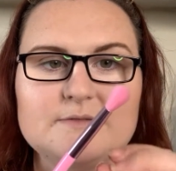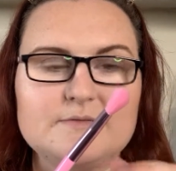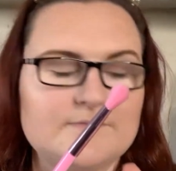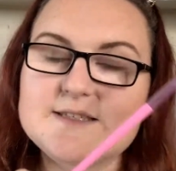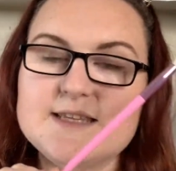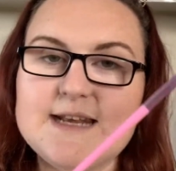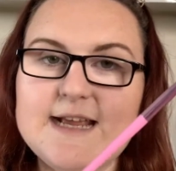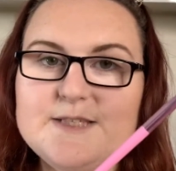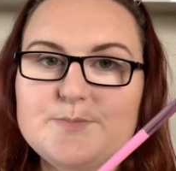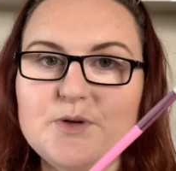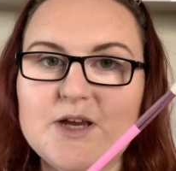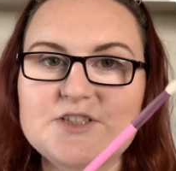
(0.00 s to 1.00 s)
The next
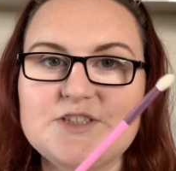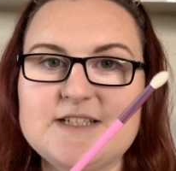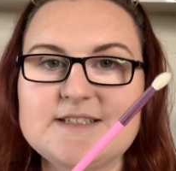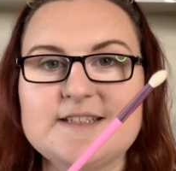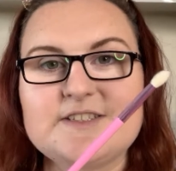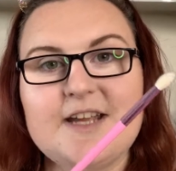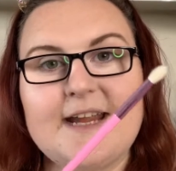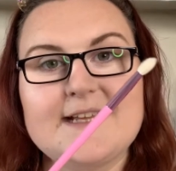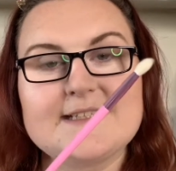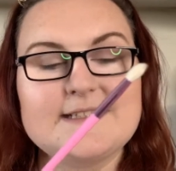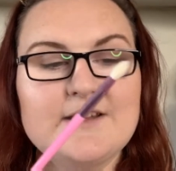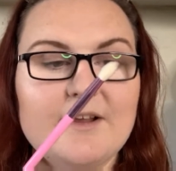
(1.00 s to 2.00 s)
brush is the
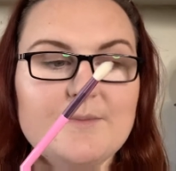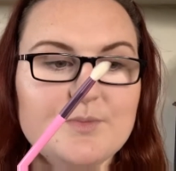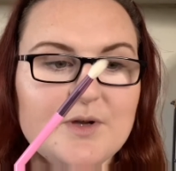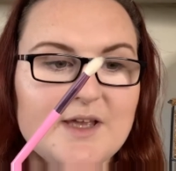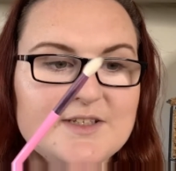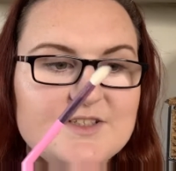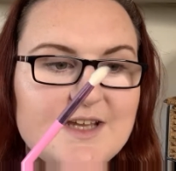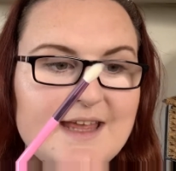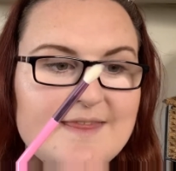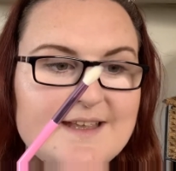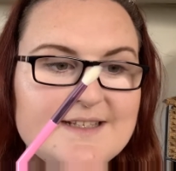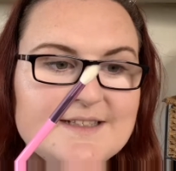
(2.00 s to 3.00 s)
JS9 brush, and
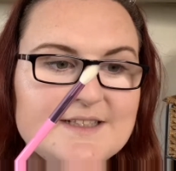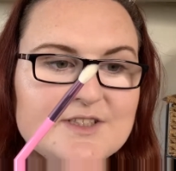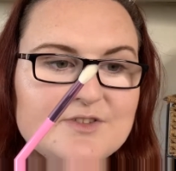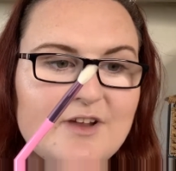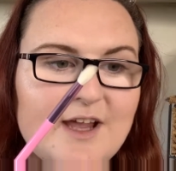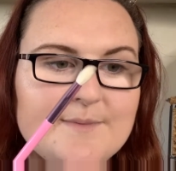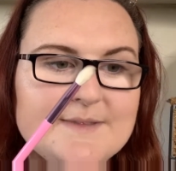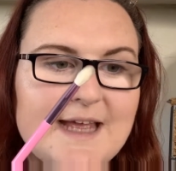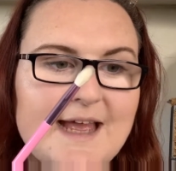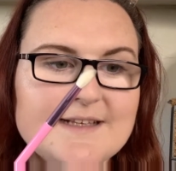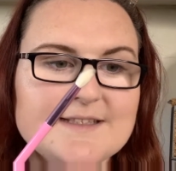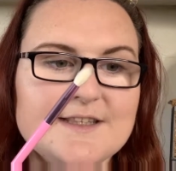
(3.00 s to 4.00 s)
this is described
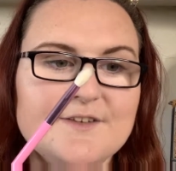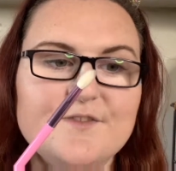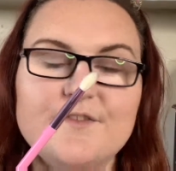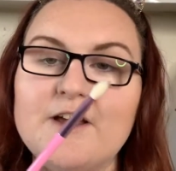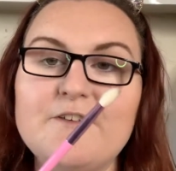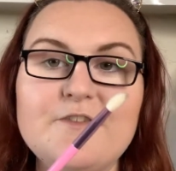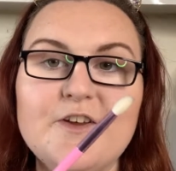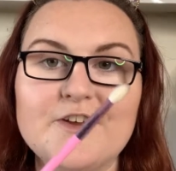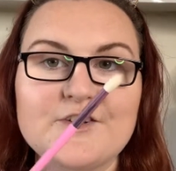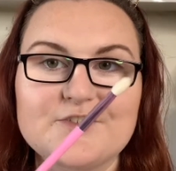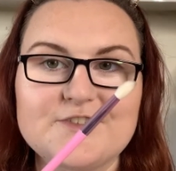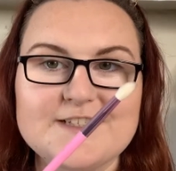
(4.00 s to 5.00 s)
as the fluffer
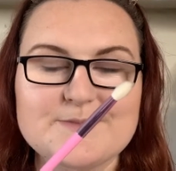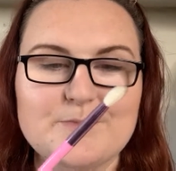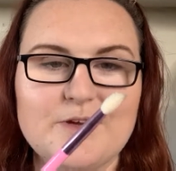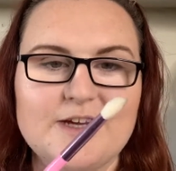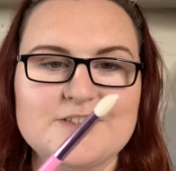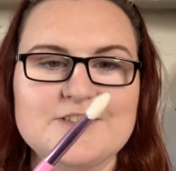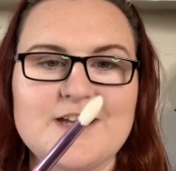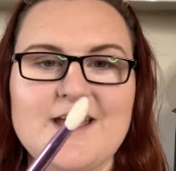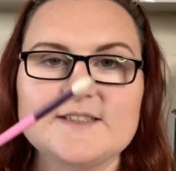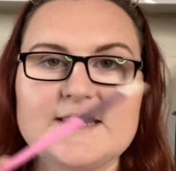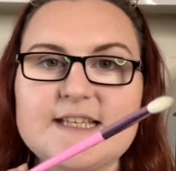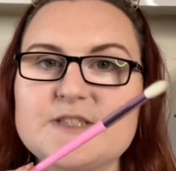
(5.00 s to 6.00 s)
crease brush.
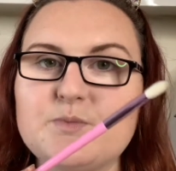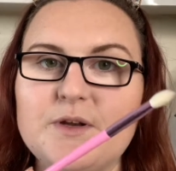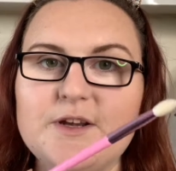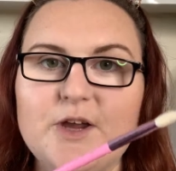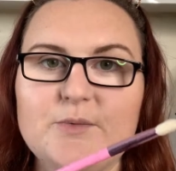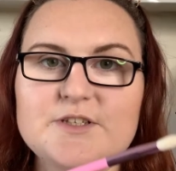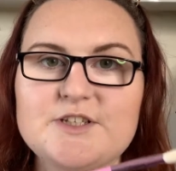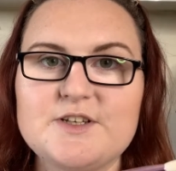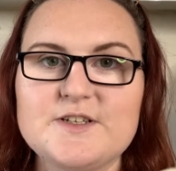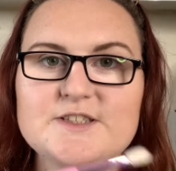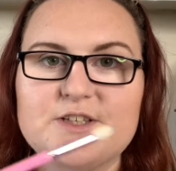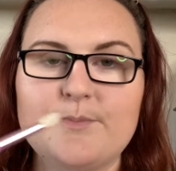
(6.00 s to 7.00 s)
So this one I would
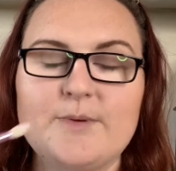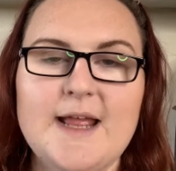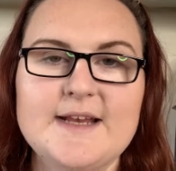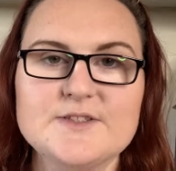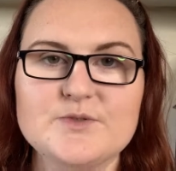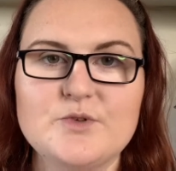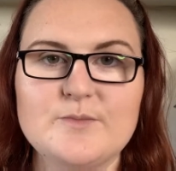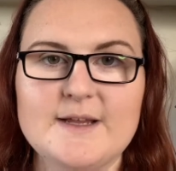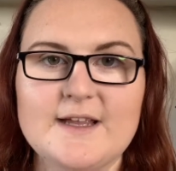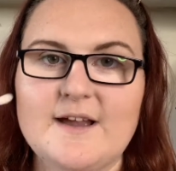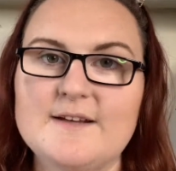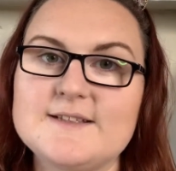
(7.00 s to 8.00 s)
use to blend all my
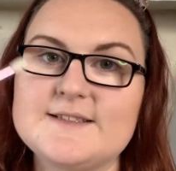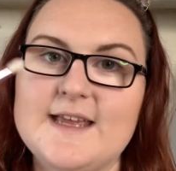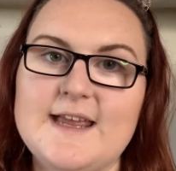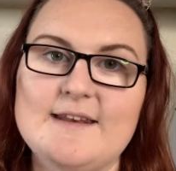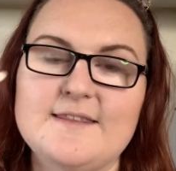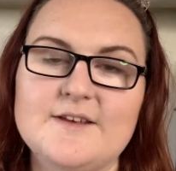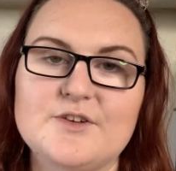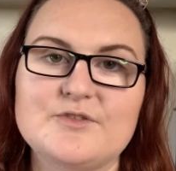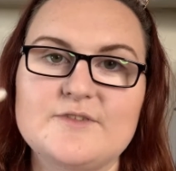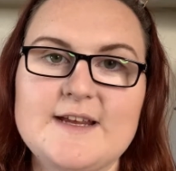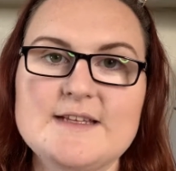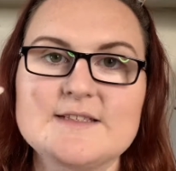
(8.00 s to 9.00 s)
colours in the
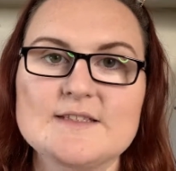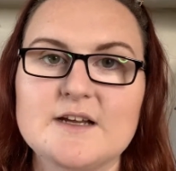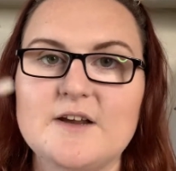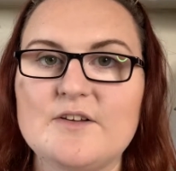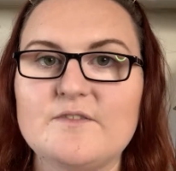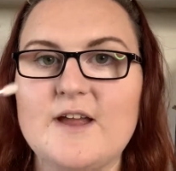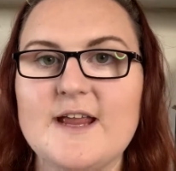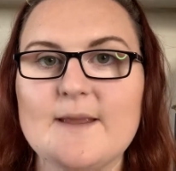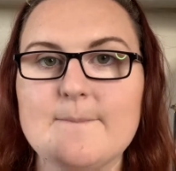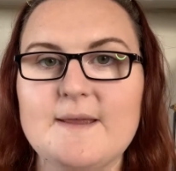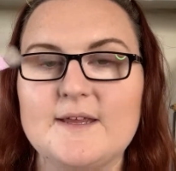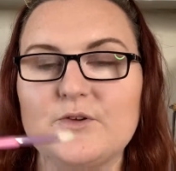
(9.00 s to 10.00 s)
crease to kind of like
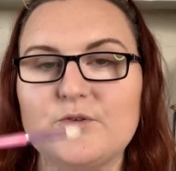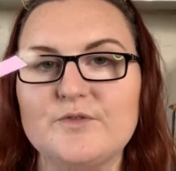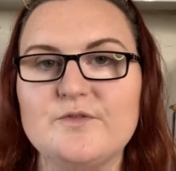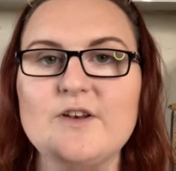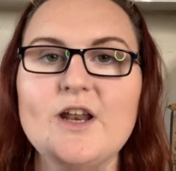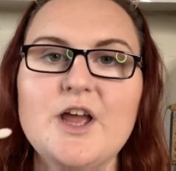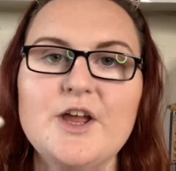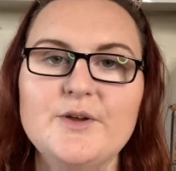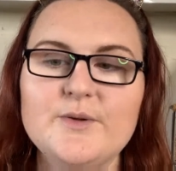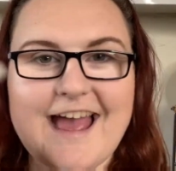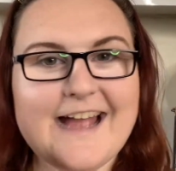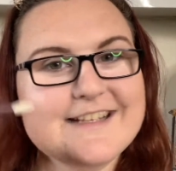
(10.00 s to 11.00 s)
make it all flow,
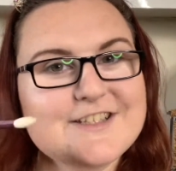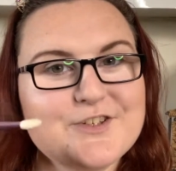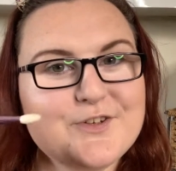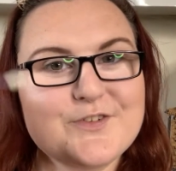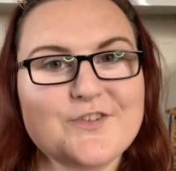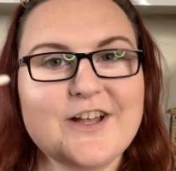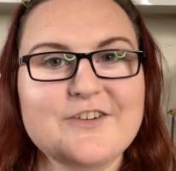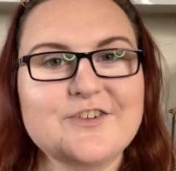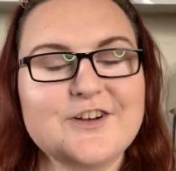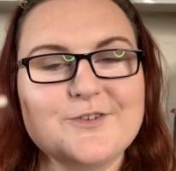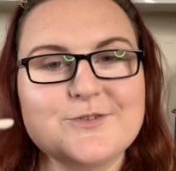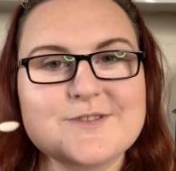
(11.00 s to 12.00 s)
and to fluffer
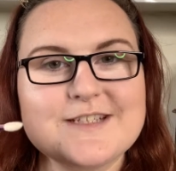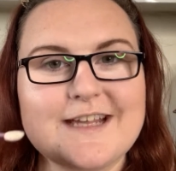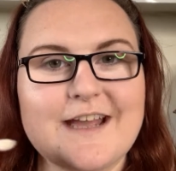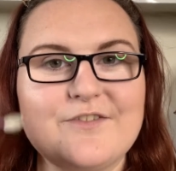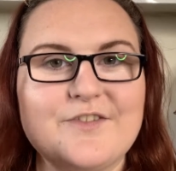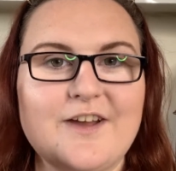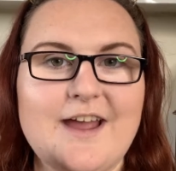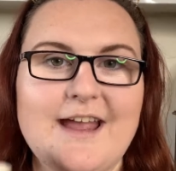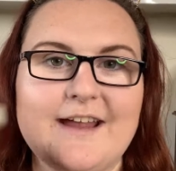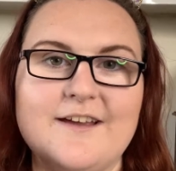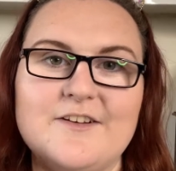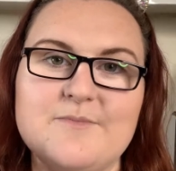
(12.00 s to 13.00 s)
it all together and
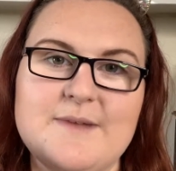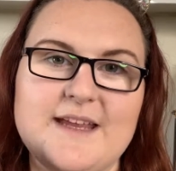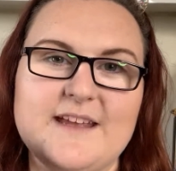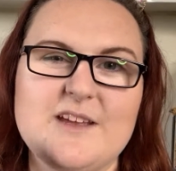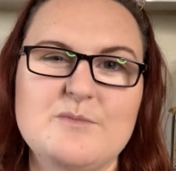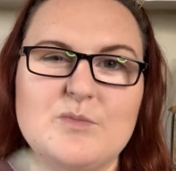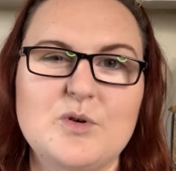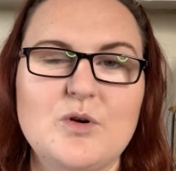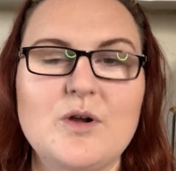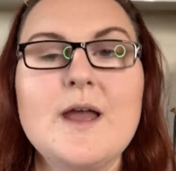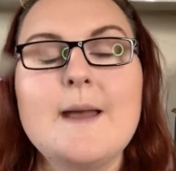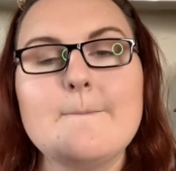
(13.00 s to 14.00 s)
kind of make it more
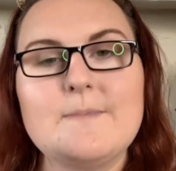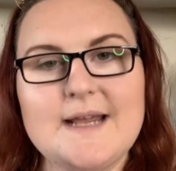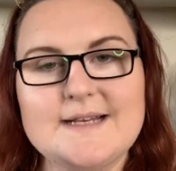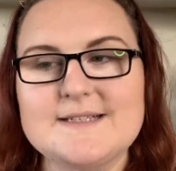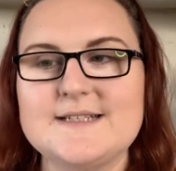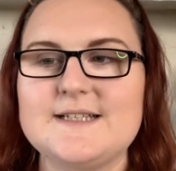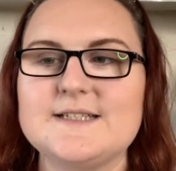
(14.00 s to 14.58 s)
blended